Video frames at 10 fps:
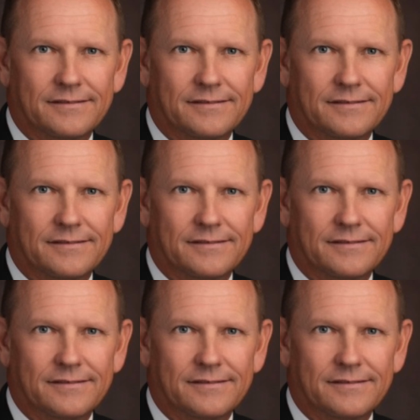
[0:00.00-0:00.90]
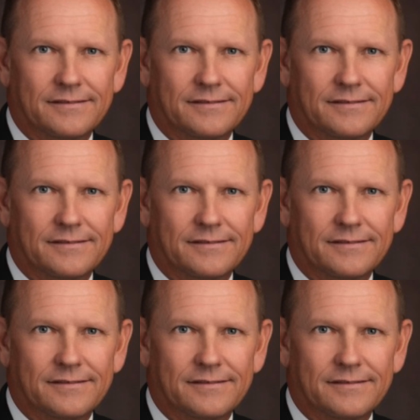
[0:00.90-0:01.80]

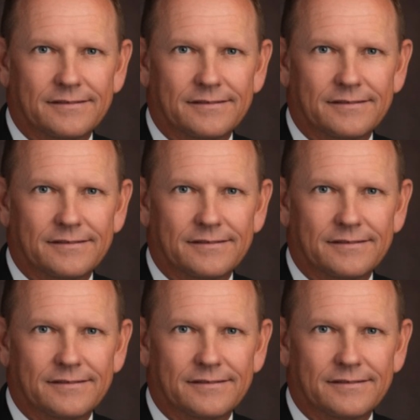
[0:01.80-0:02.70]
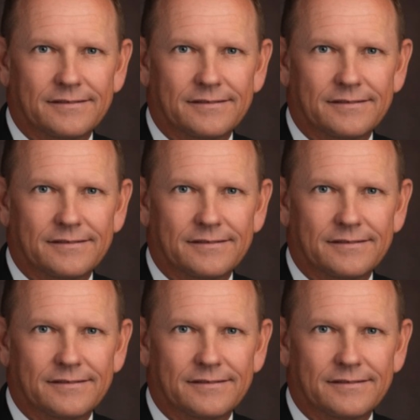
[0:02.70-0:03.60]

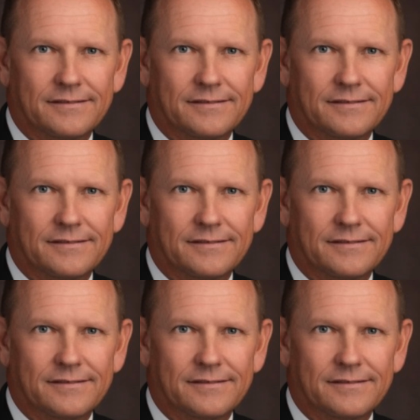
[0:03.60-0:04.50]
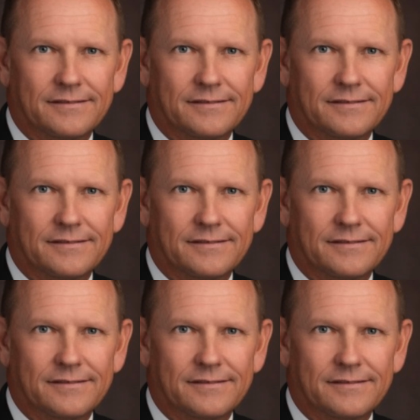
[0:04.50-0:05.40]

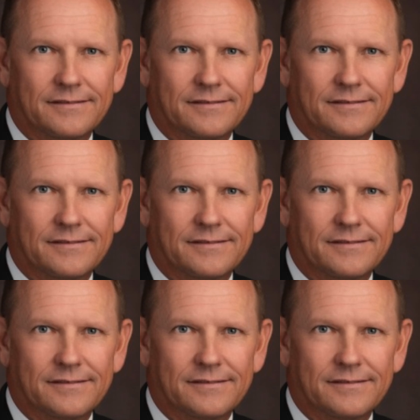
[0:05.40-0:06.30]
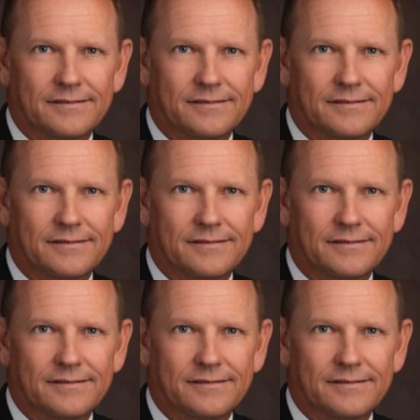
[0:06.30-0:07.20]

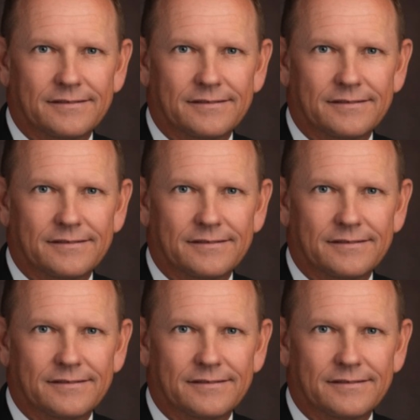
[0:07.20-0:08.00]
[no speech]